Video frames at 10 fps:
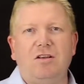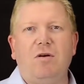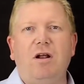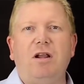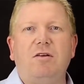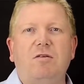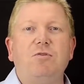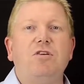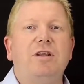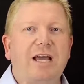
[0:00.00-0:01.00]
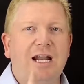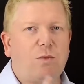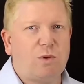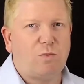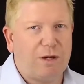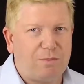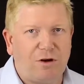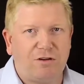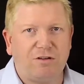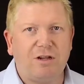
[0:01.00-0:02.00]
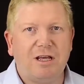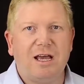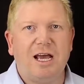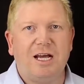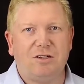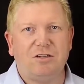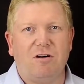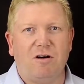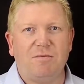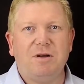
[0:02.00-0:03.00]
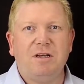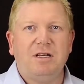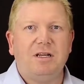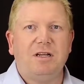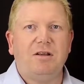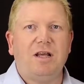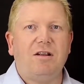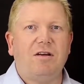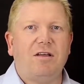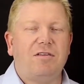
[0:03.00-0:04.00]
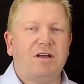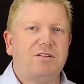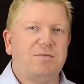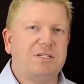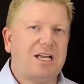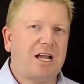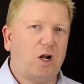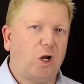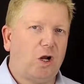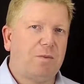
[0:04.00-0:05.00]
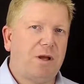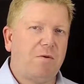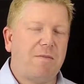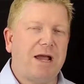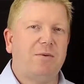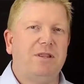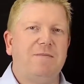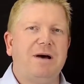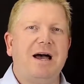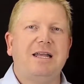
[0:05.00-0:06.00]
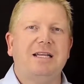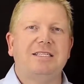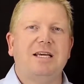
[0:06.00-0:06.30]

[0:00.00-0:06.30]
you're only communicating with one person at a time. And I think it's a mistake a lot of people make with their marketing